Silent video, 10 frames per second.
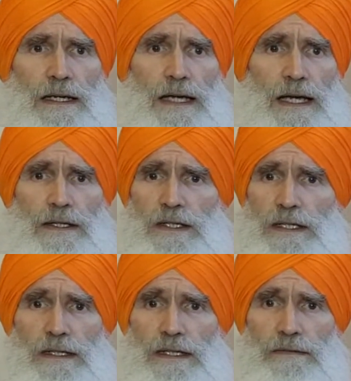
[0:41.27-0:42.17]

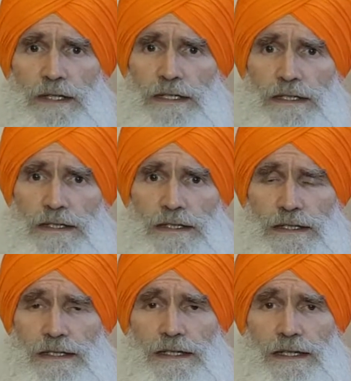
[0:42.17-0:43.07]
if
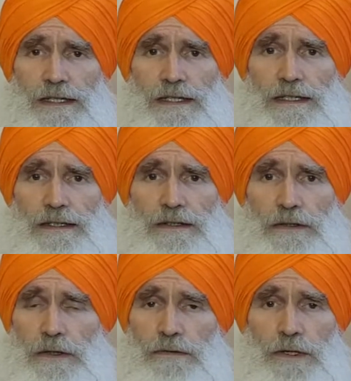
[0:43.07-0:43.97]
this,
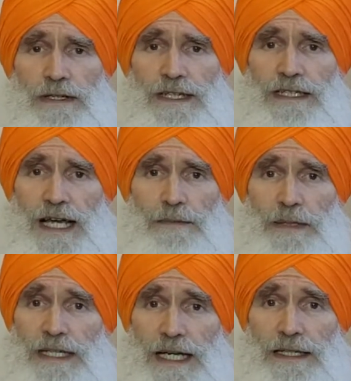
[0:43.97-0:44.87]
if you're anything like
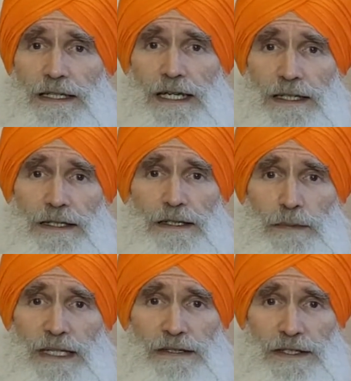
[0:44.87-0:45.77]
me, that can get a little
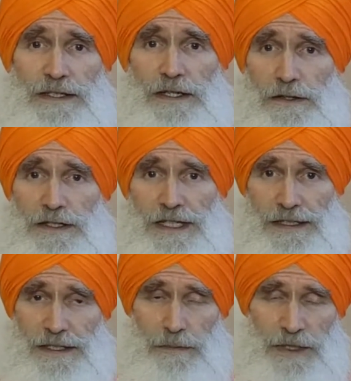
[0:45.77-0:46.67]
bit
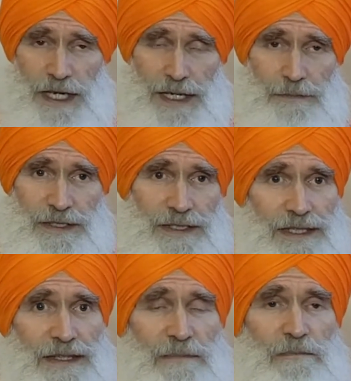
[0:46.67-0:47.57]
discouraging sometimes.
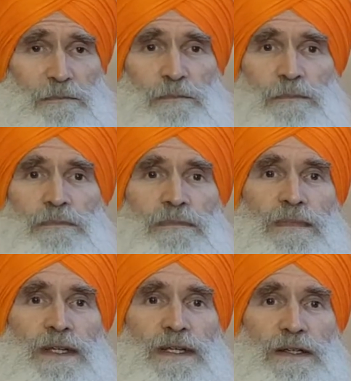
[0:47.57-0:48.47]

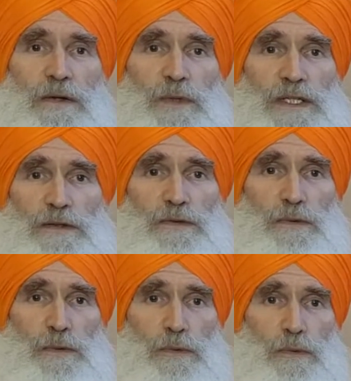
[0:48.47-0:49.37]
We
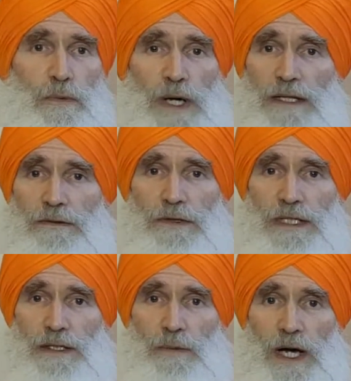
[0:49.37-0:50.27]
do well for a
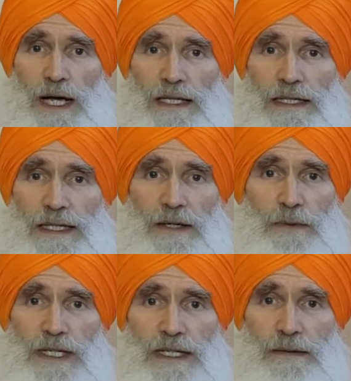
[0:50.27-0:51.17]
little while and
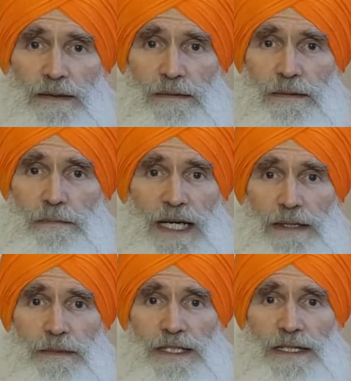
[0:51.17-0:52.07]
then we
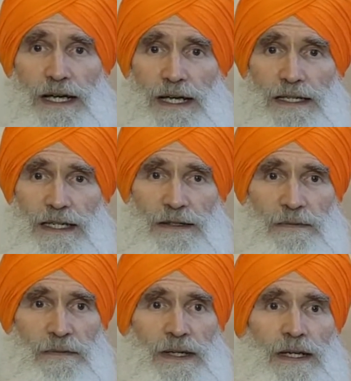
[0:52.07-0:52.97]
make a mistake and